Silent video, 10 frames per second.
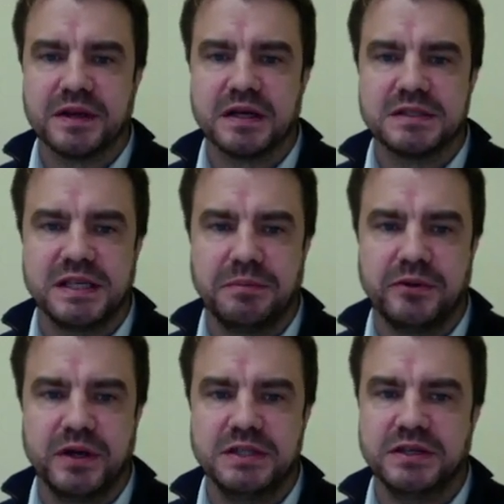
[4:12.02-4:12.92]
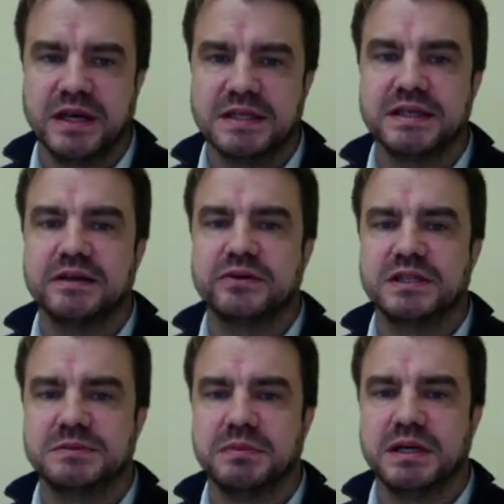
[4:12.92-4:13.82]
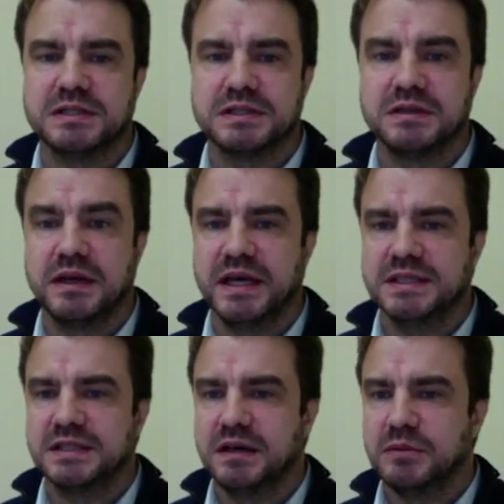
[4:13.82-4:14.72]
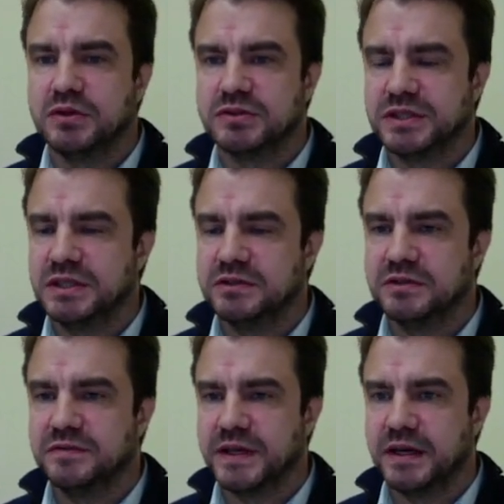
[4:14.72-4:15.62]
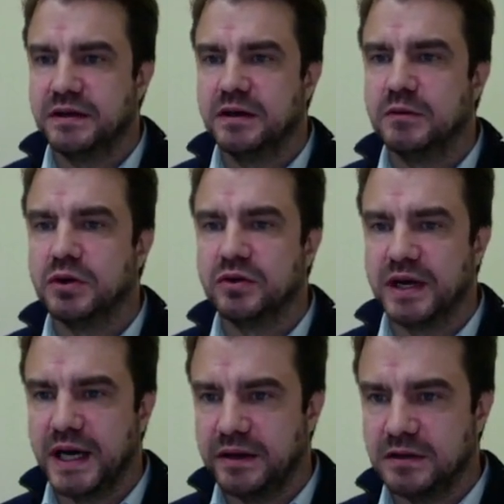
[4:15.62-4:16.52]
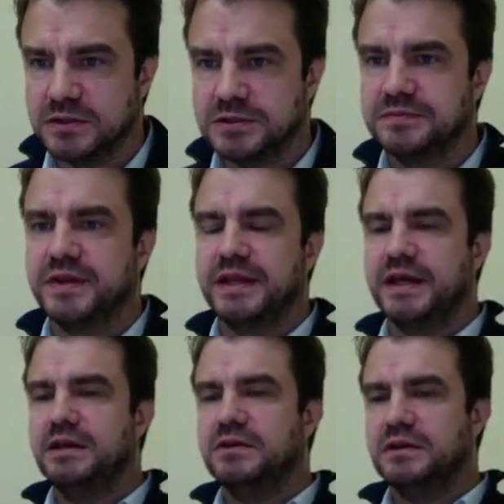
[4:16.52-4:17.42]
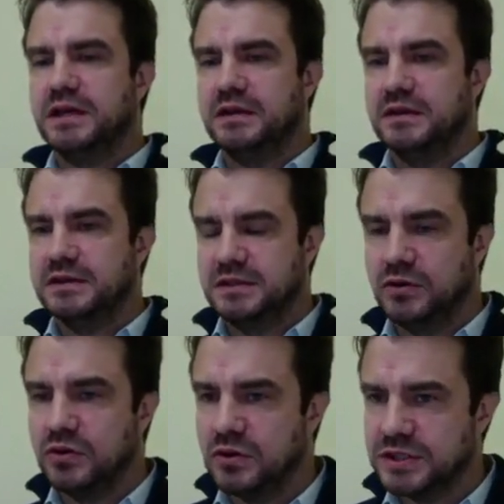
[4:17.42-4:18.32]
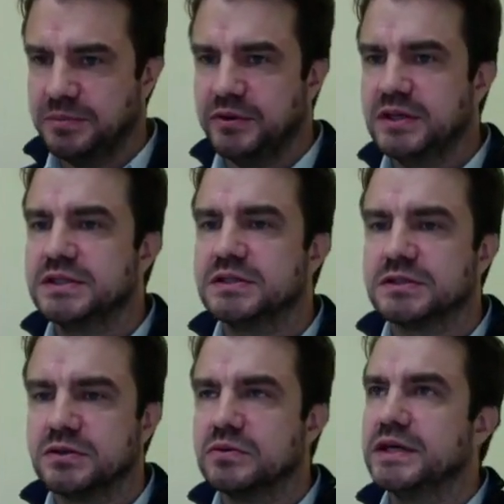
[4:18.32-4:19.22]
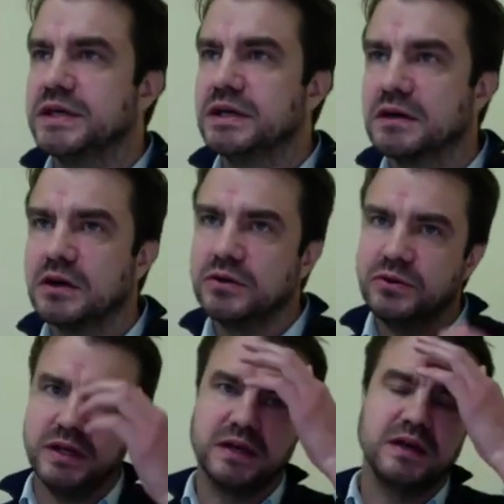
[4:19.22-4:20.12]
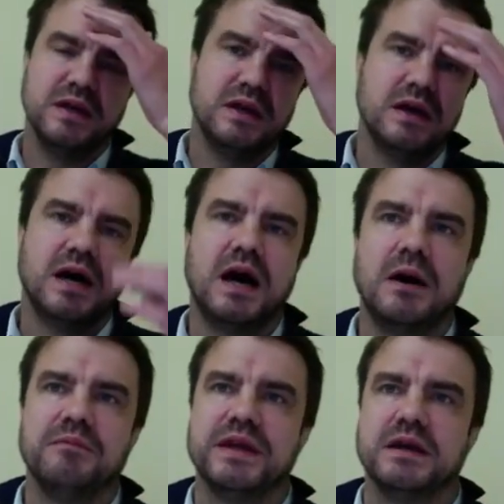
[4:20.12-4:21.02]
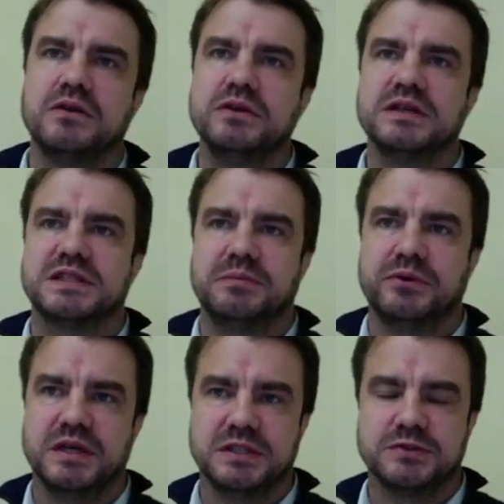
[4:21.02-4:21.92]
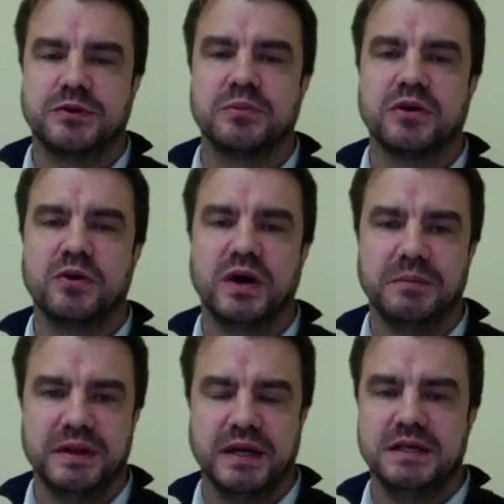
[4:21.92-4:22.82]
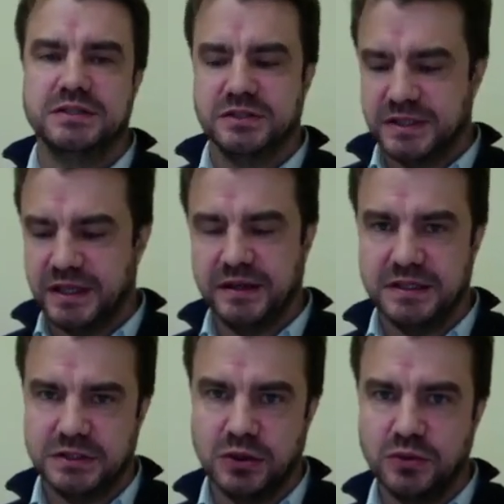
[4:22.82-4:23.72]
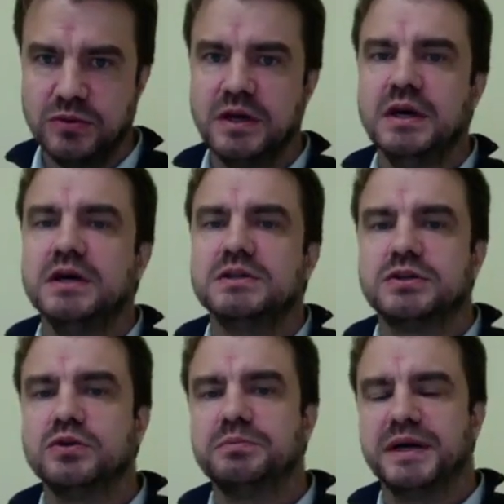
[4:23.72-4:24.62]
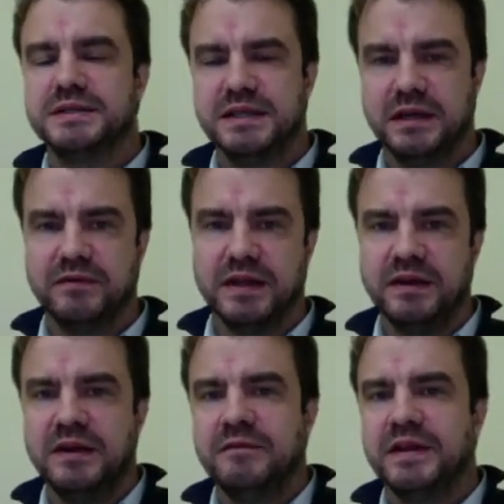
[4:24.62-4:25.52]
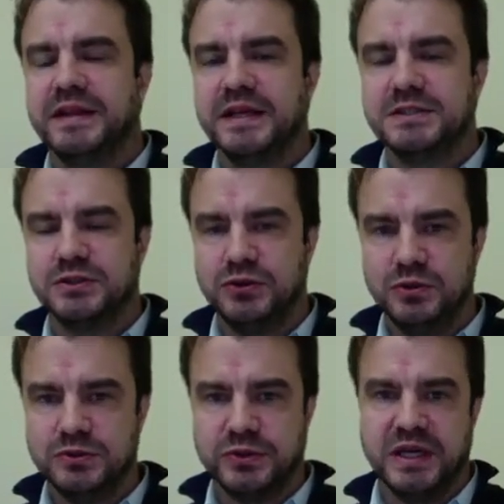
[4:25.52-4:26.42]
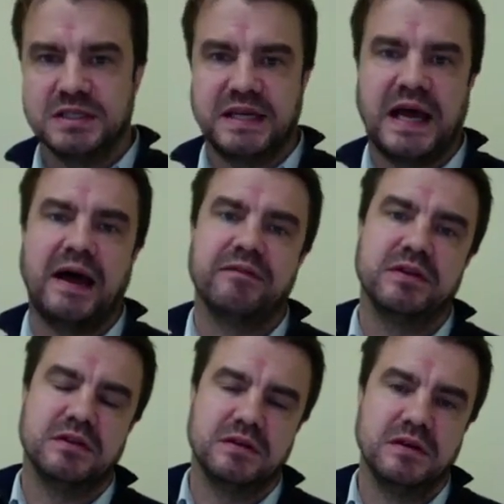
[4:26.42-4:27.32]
separation has increased much less among children than among adults. But they looked at all separations, so including separations from cohabitations, and they showed basically that these two trends haven't